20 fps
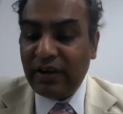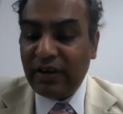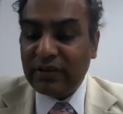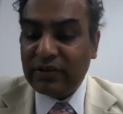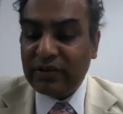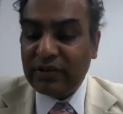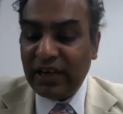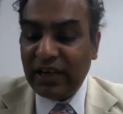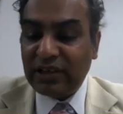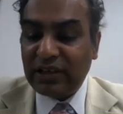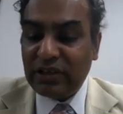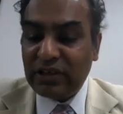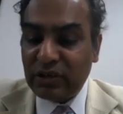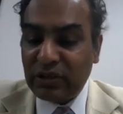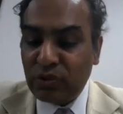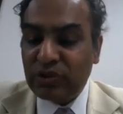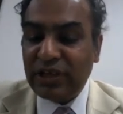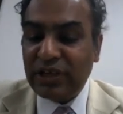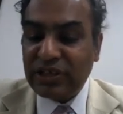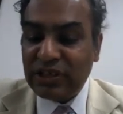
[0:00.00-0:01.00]
we have 2
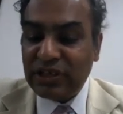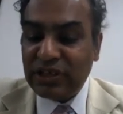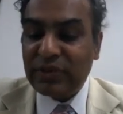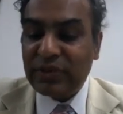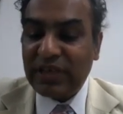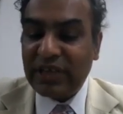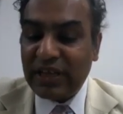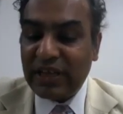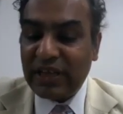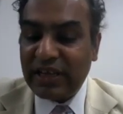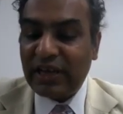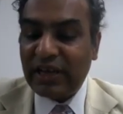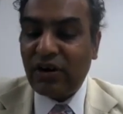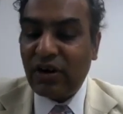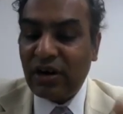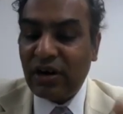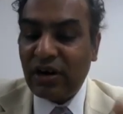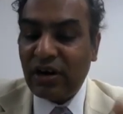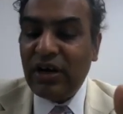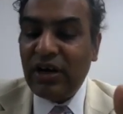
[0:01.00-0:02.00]
sessions which are there
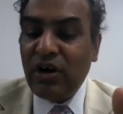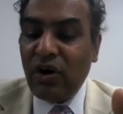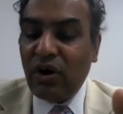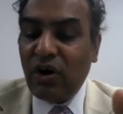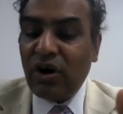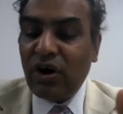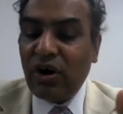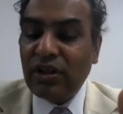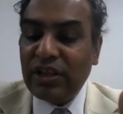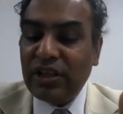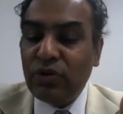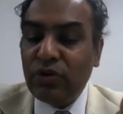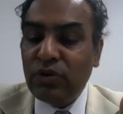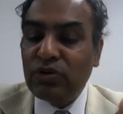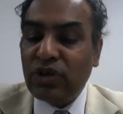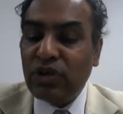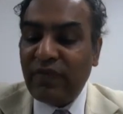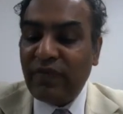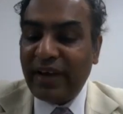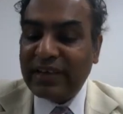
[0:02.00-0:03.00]
on the
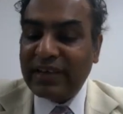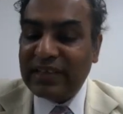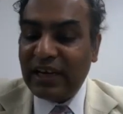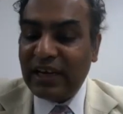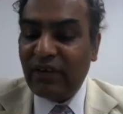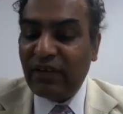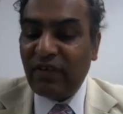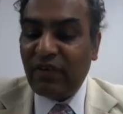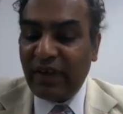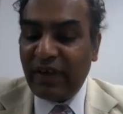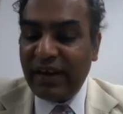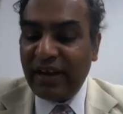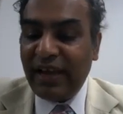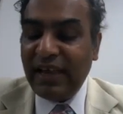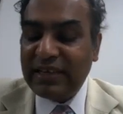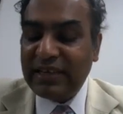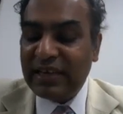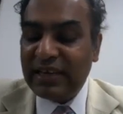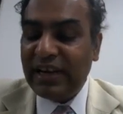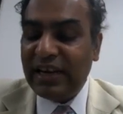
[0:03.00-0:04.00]
use of active
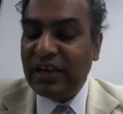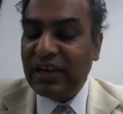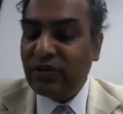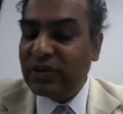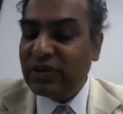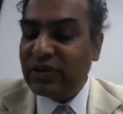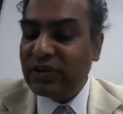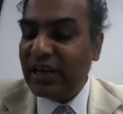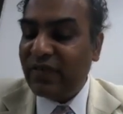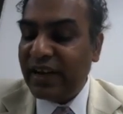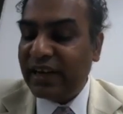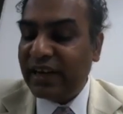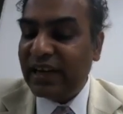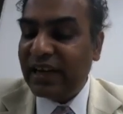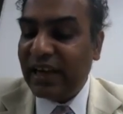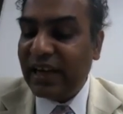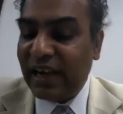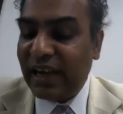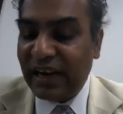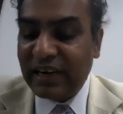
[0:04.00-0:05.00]
finance and A to Z of
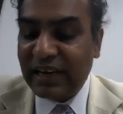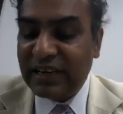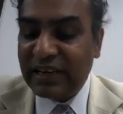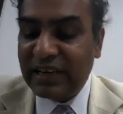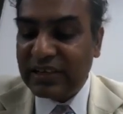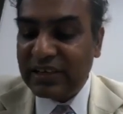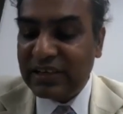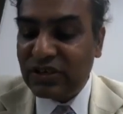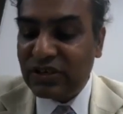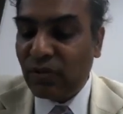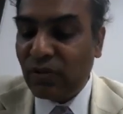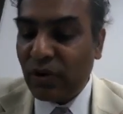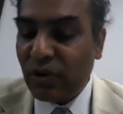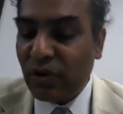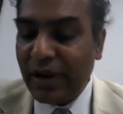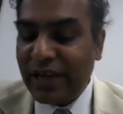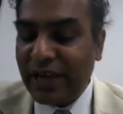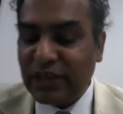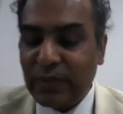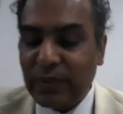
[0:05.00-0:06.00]
technical analysis
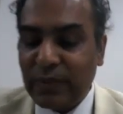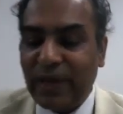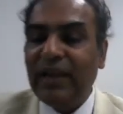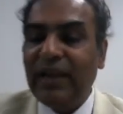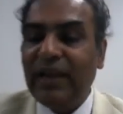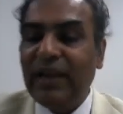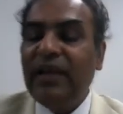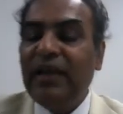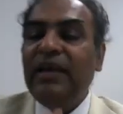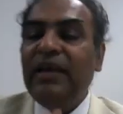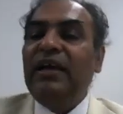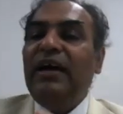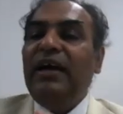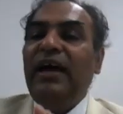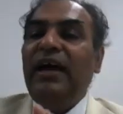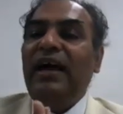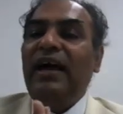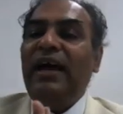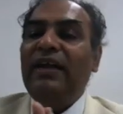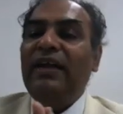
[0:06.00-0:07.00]
tomorrow as well.
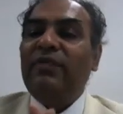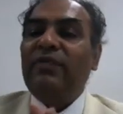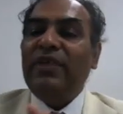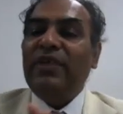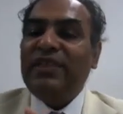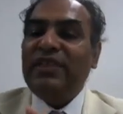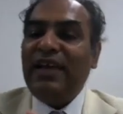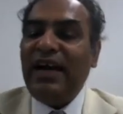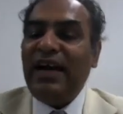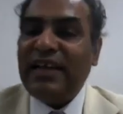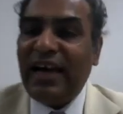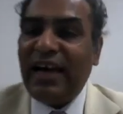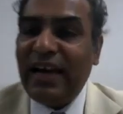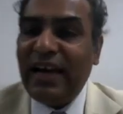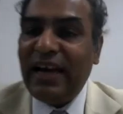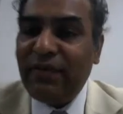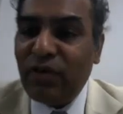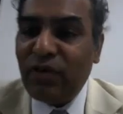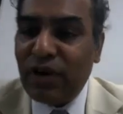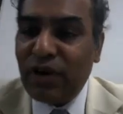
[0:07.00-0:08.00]
And with that,
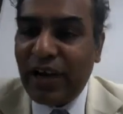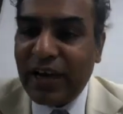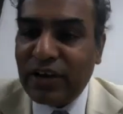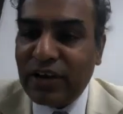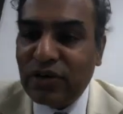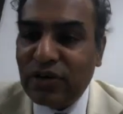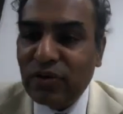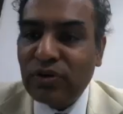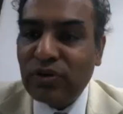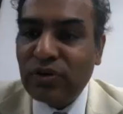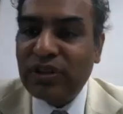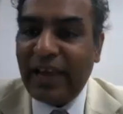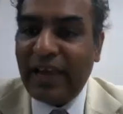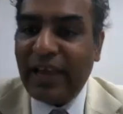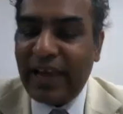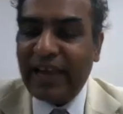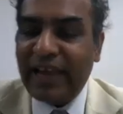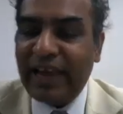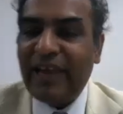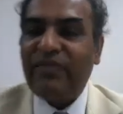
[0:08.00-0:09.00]
I would like to
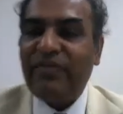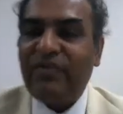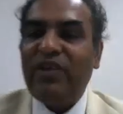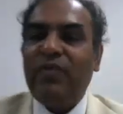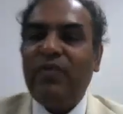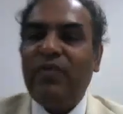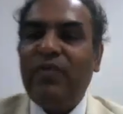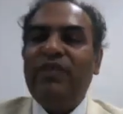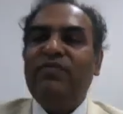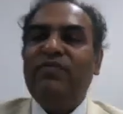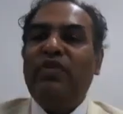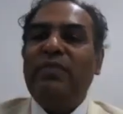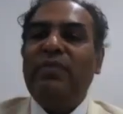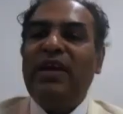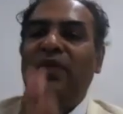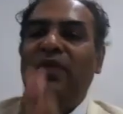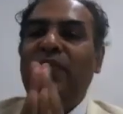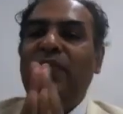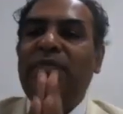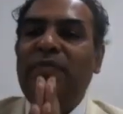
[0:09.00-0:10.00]
thank everyone for
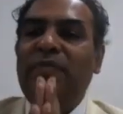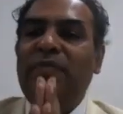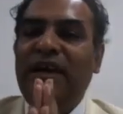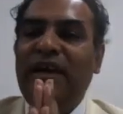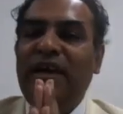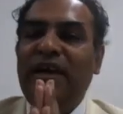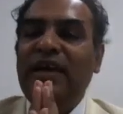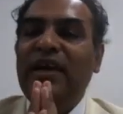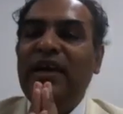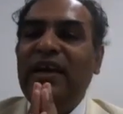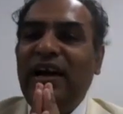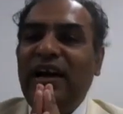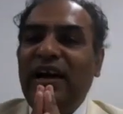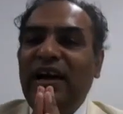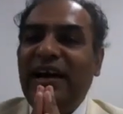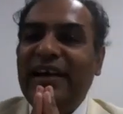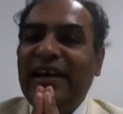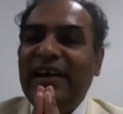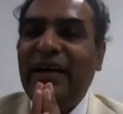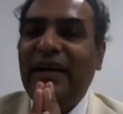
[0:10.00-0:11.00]
being with me.
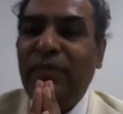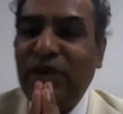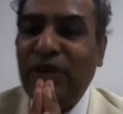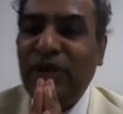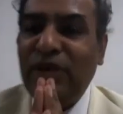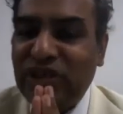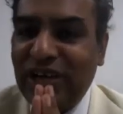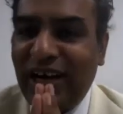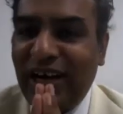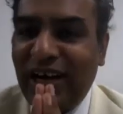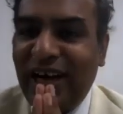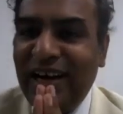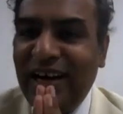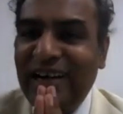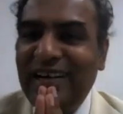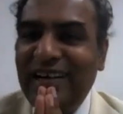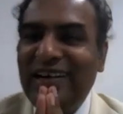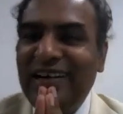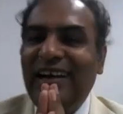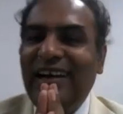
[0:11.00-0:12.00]

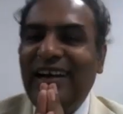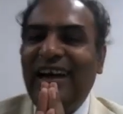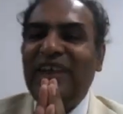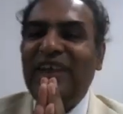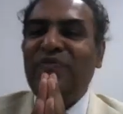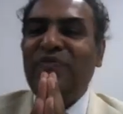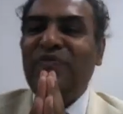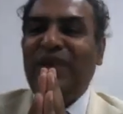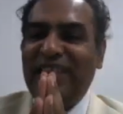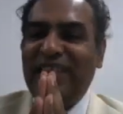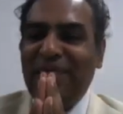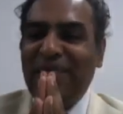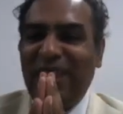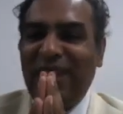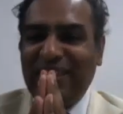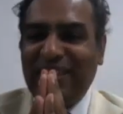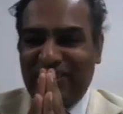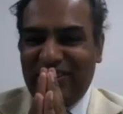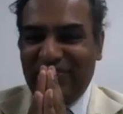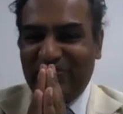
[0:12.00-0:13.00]
Namaskar and Vande
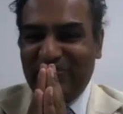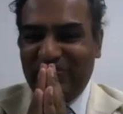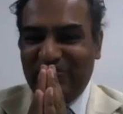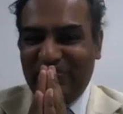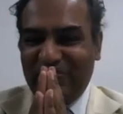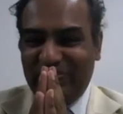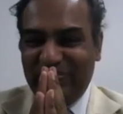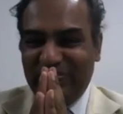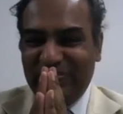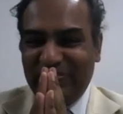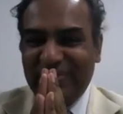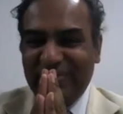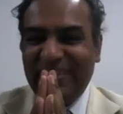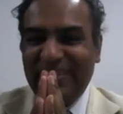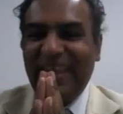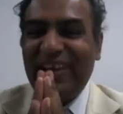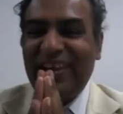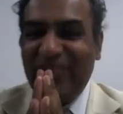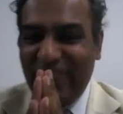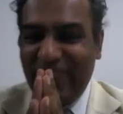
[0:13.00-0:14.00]
Mataram.
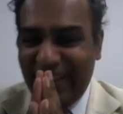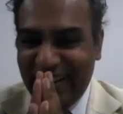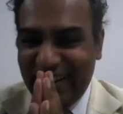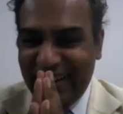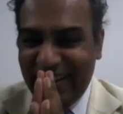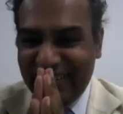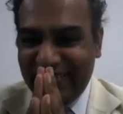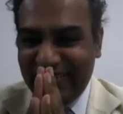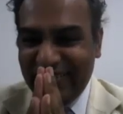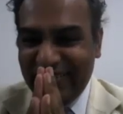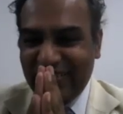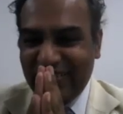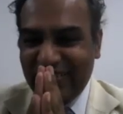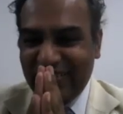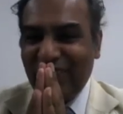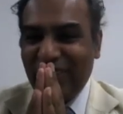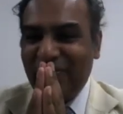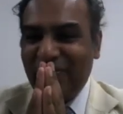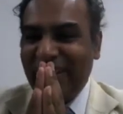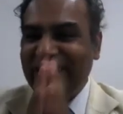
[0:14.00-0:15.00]
Thank you, Anya.
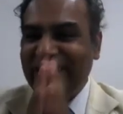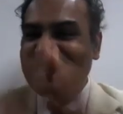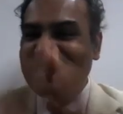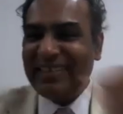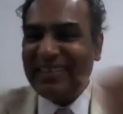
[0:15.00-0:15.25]
God bless.